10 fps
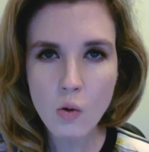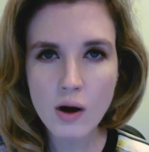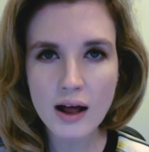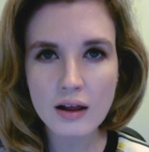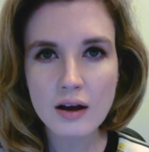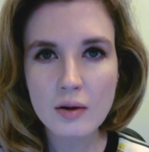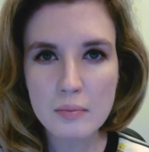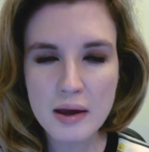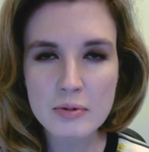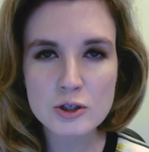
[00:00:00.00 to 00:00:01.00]
Well,
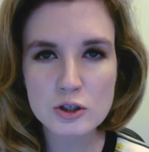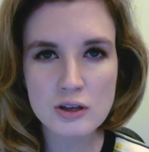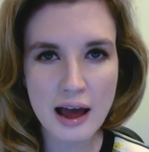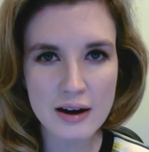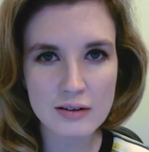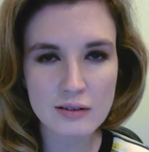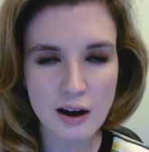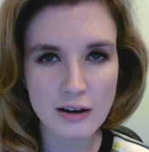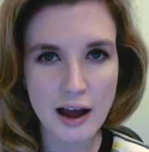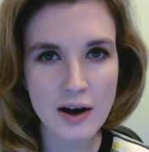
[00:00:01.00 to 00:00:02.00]
maybe just had it
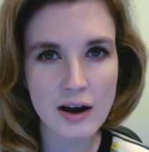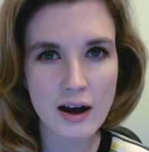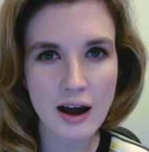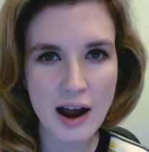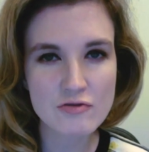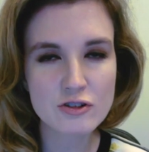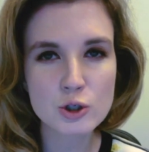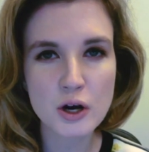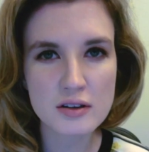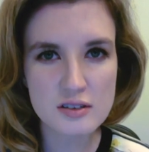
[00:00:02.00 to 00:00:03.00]
have to
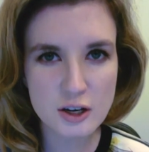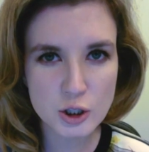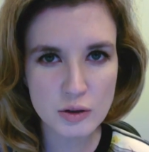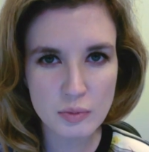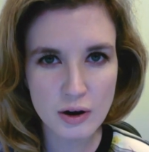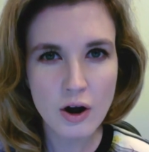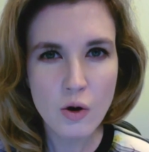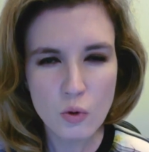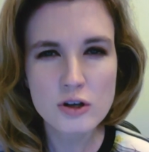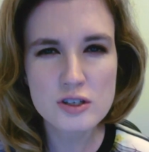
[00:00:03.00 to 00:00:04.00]
transition, but
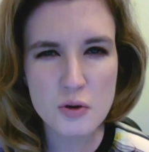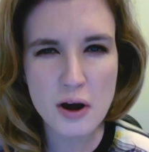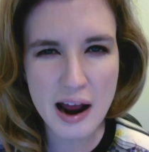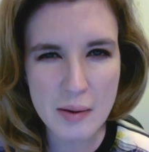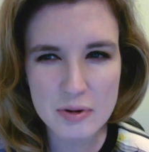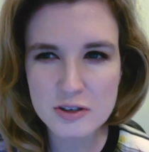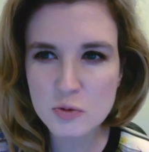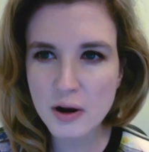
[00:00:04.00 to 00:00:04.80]
we'll see what happens.